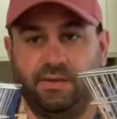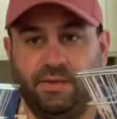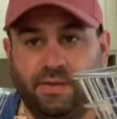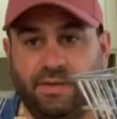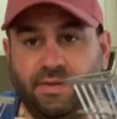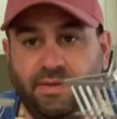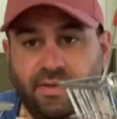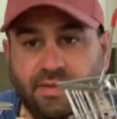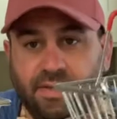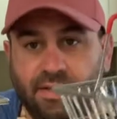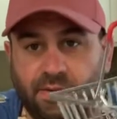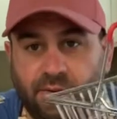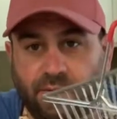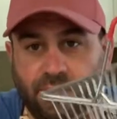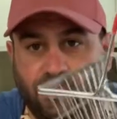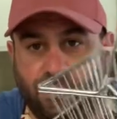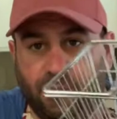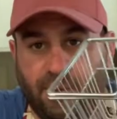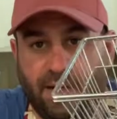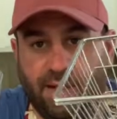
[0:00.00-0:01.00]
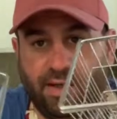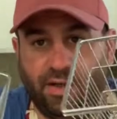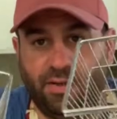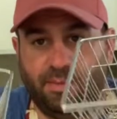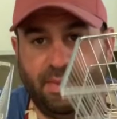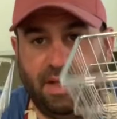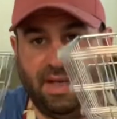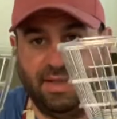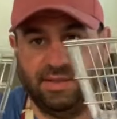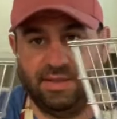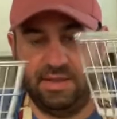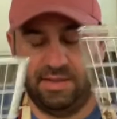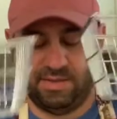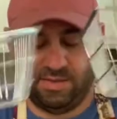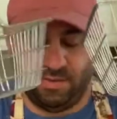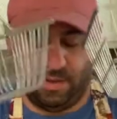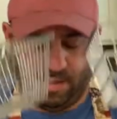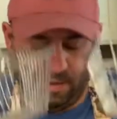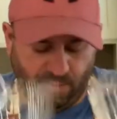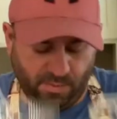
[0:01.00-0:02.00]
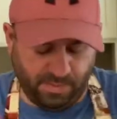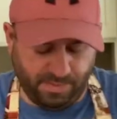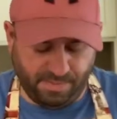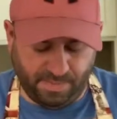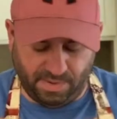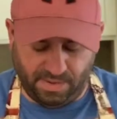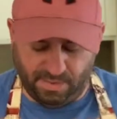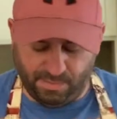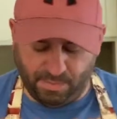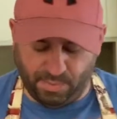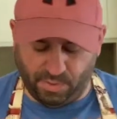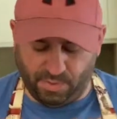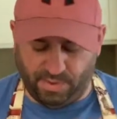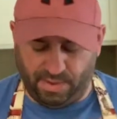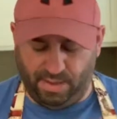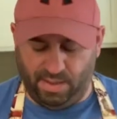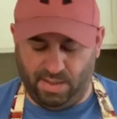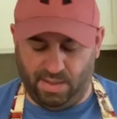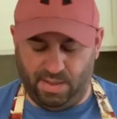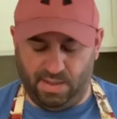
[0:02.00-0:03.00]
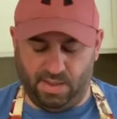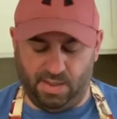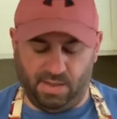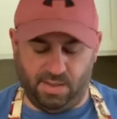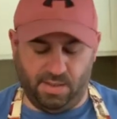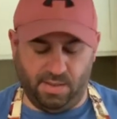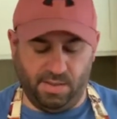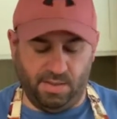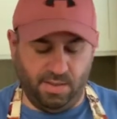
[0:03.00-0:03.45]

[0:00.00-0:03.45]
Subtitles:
They're these little wire baskets. So I will be putting in